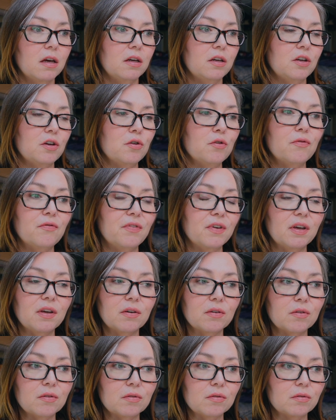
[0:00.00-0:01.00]
You
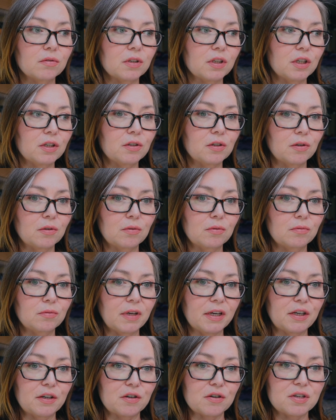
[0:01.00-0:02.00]
feel, you know,
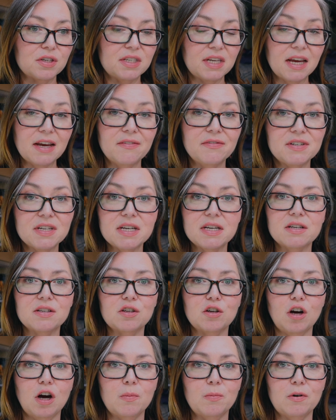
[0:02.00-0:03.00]
like your safety is
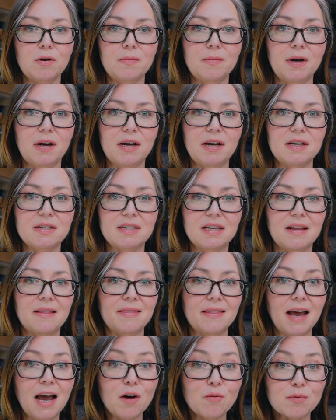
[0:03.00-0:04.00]
compromised,
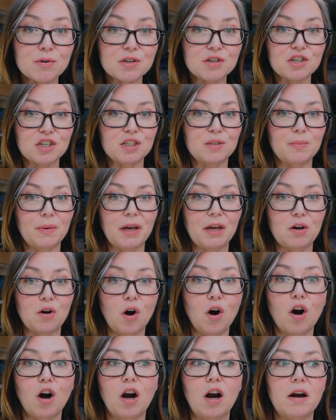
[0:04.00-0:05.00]
and that was just my
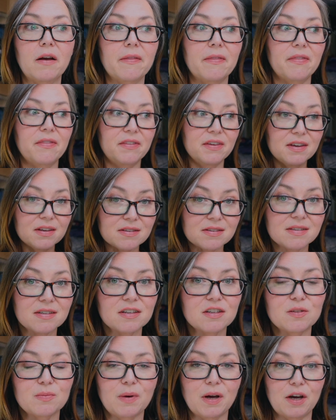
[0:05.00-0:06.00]
car. This
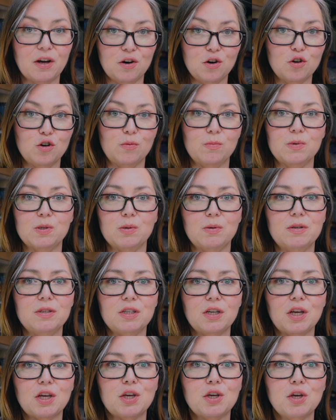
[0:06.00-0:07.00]
is my home, so it's
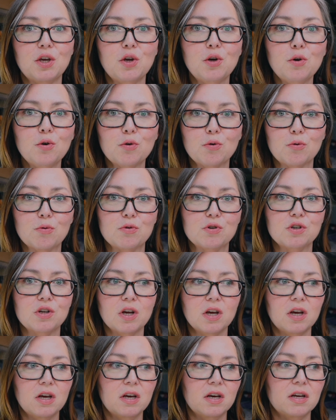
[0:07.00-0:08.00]
a huge
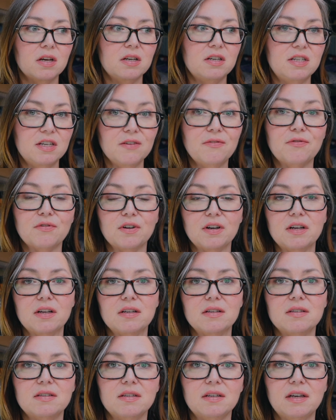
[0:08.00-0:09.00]

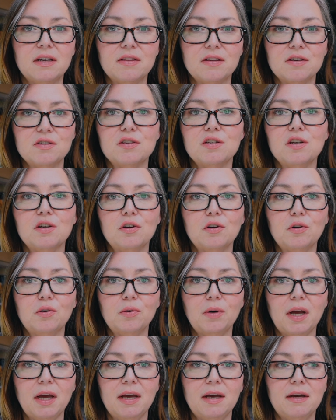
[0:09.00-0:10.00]
difference in the
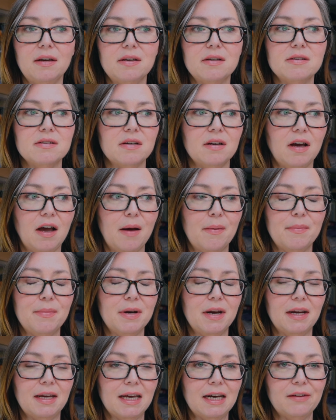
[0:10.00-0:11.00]
two. And I
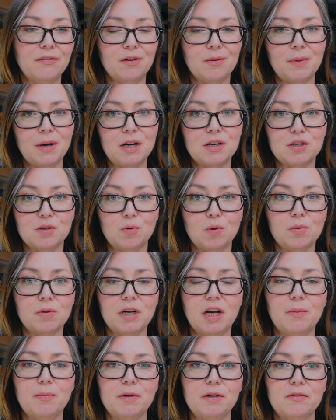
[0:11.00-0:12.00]
mean, I can't even imagine what would
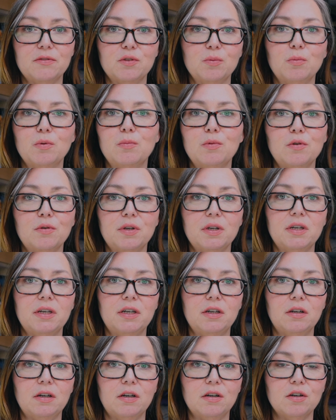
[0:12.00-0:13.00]
happen if someone broke in
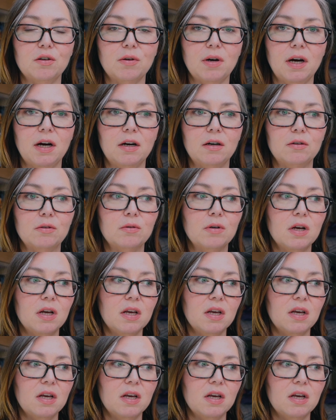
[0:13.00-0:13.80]
here. I don't know how.